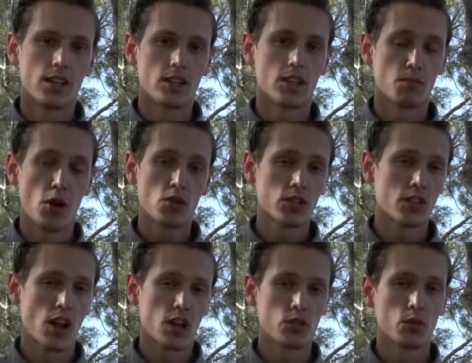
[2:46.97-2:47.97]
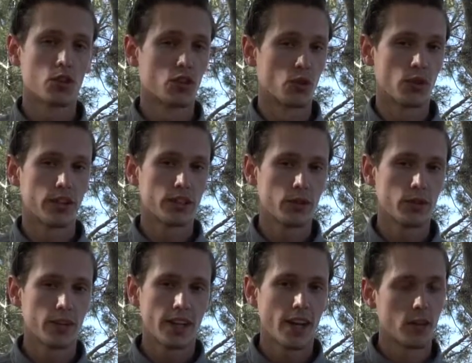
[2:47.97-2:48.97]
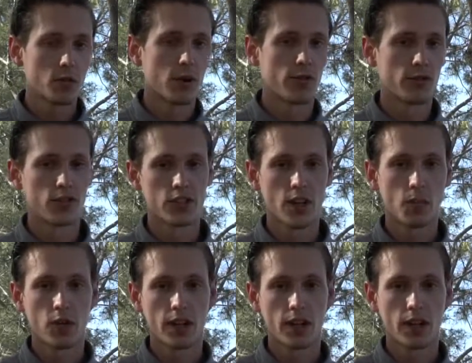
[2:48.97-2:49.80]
So most dogs will lure into a down, but for some